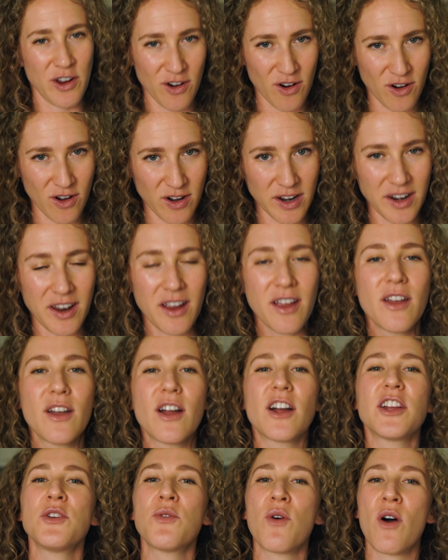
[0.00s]
you're on.
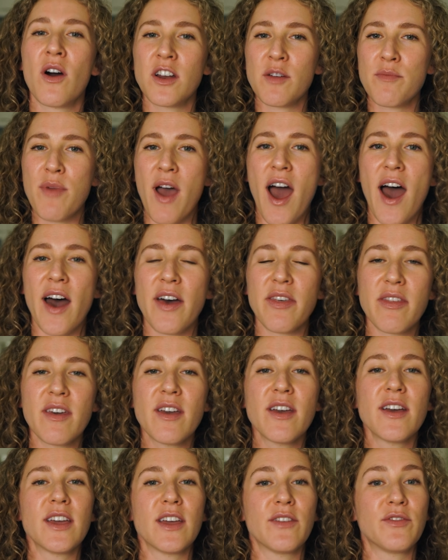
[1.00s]
Are you on a path,
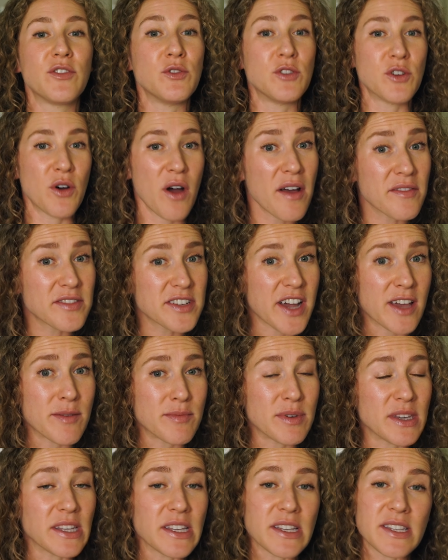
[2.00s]
if you don't have
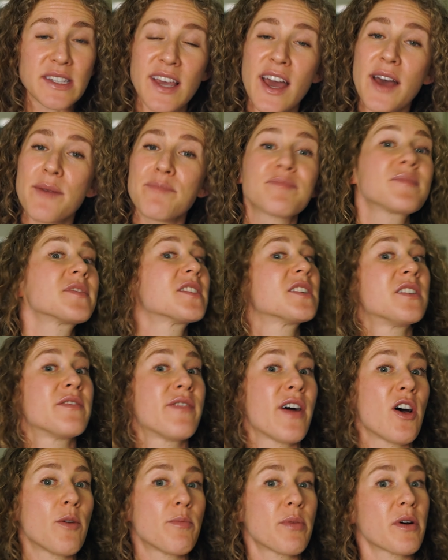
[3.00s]
diabetes yet, to
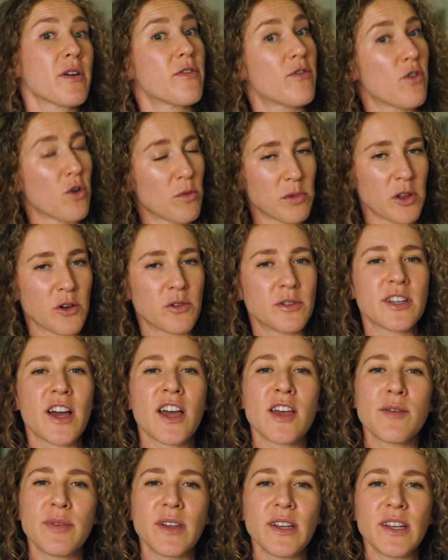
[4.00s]
develop full-blown
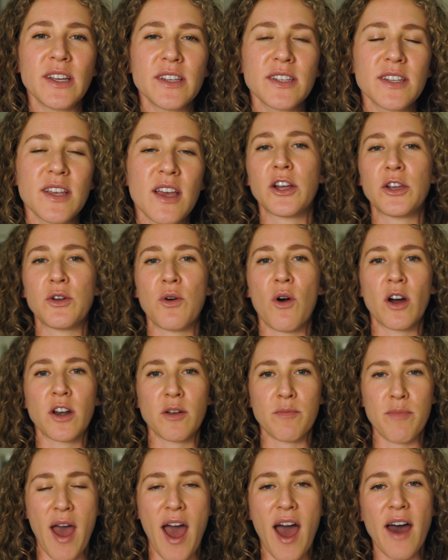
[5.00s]
diabetes? Are you on
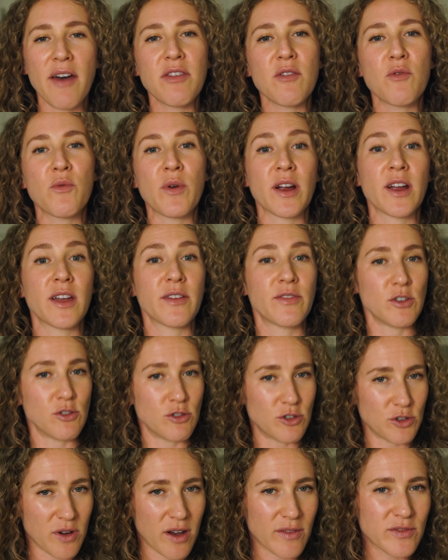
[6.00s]
a path where if you
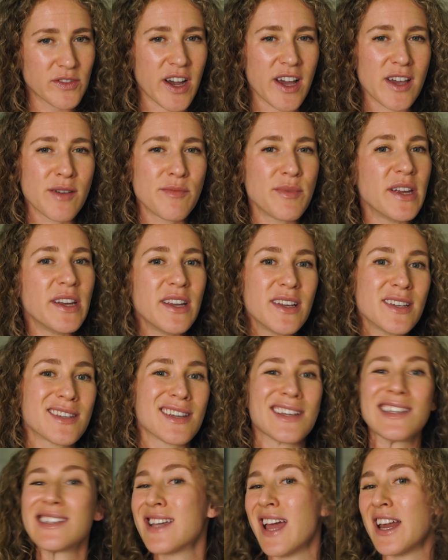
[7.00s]
do have diabetes,
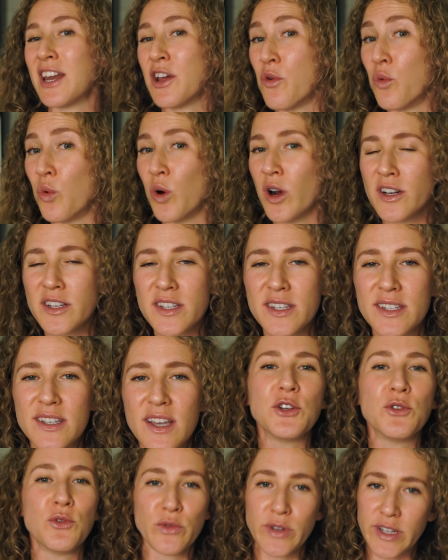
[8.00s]
it's getting worse?
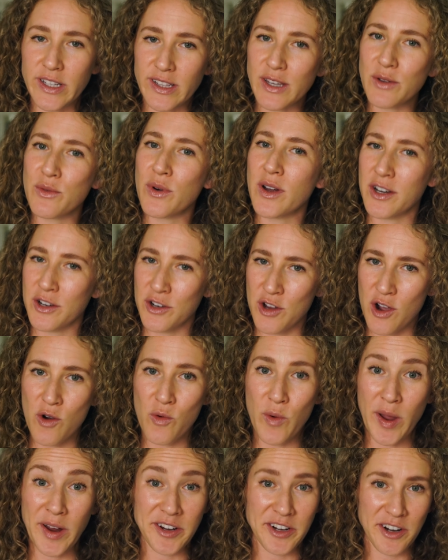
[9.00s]
You really want to know
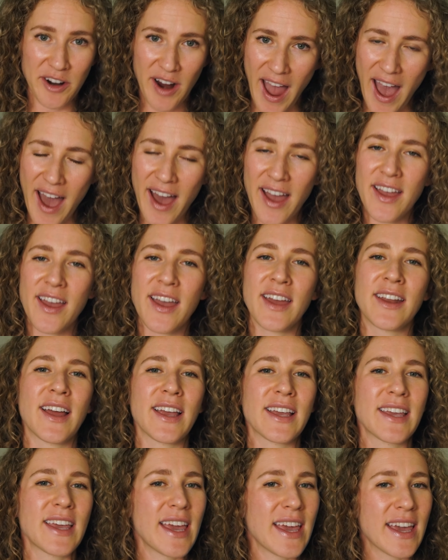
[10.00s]
where you're at. And I
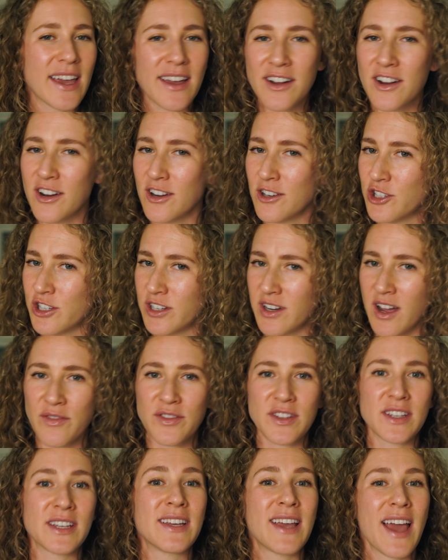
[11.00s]
can't encourage enough
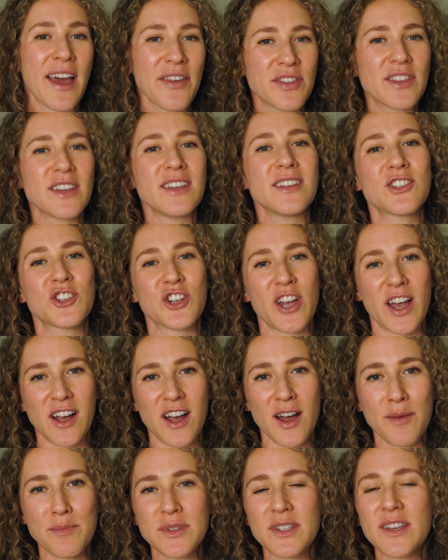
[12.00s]
to get these
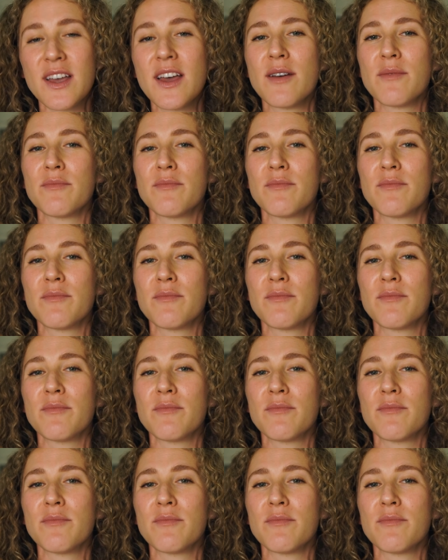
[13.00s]
checkups